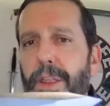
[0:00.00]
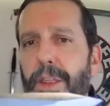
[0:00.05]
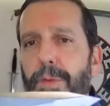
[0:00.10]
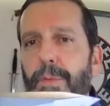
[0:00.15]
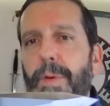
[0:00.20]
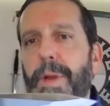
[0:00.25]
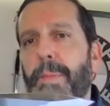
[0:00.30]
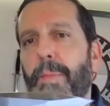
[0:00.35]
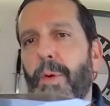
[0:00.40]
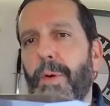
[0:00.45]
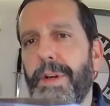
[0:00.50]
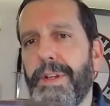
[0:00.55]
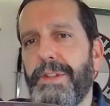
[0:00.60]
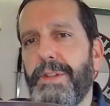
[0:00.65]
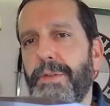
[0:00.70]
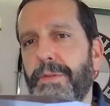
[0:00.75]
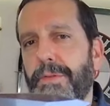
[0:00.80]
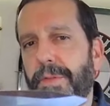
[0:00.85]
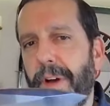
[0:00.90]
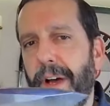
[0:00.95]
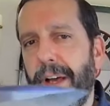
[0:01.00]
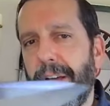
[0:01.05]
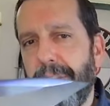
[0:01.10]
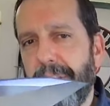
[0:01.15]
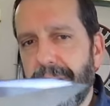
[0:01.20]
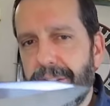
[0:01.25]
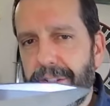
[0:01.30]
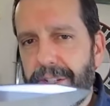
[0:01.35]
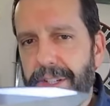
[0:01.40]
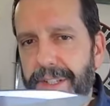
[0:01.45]
3.25
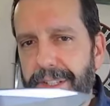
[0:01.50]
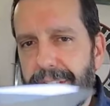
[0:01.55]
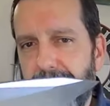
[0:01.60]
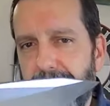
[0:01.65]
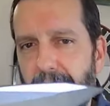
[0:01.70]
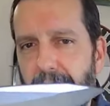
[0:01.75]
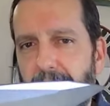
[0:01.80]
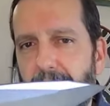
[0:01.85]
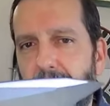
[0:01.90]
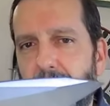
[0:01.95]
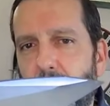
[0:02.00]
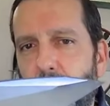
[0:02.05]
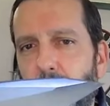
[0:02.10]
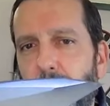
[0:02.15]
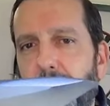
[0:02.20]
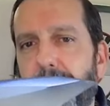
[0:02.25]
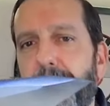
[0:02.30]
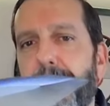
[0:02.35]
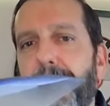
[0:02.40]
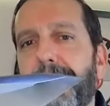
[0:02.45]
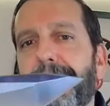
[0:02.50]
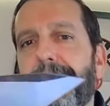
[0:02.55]
inches with